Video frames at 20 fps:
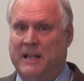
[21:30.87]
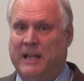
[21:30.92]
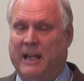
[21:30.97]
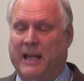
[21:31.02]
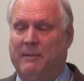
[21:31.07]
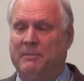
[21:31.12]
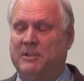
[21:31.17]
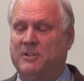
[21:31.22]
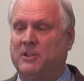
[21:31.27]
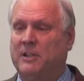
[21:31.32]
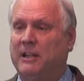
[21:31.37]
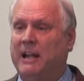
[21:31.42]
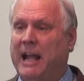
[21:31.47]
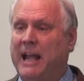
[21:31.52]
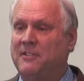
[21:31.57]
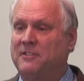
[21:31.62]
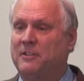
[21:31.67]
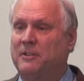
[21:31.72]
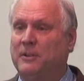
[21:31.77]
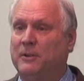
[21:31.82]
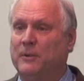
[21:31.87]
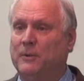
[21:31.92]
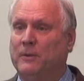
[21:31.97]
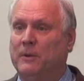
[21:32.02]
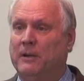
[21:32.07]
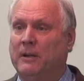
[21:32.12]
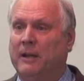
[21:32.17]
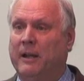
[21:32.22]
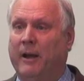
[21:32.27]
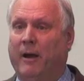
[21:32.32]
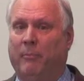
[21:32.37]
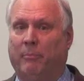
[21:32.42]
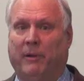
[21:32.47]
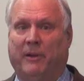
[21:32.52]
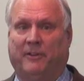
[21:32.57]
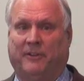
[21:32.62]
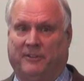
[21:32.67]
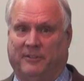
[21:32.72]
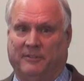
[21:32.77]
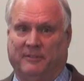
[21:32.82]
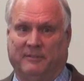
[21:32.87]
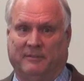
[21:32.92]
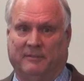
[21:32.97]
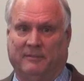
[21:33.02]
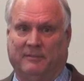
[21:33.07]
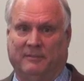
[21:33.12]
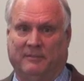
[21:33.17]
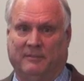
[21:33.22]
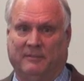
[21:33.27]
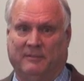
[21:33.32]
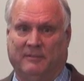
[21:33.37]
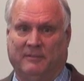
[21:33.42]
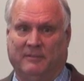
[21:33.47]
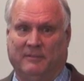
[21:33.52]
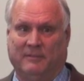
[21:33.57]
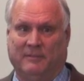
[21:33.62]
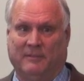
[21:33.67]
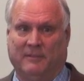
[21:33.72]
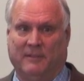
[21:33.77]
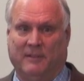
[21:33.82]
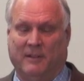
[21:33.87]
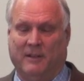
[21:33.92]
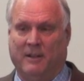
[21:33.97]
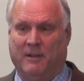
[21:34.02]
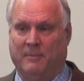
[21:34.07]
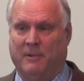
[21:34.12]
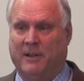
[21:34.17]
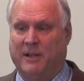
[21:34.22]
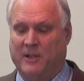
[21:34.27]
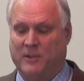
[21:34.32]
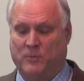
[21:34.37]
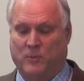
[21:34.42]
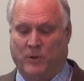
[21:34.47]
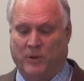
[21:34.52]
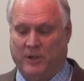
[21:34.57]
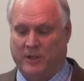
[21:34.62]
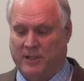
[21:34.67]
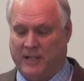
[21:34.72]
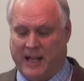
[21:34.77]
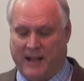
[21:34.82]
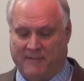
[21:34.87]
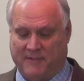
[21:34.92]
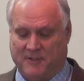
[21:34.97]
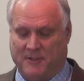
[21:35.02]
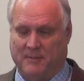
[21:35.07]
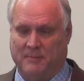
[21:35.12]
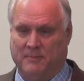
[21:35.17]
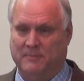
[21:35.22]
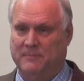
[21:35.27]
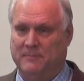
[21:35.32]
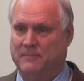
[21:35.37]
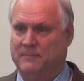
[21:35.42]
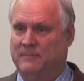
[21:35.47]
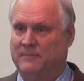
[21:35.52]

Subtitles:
And I'm just going to ask you, help us, because we're going to have some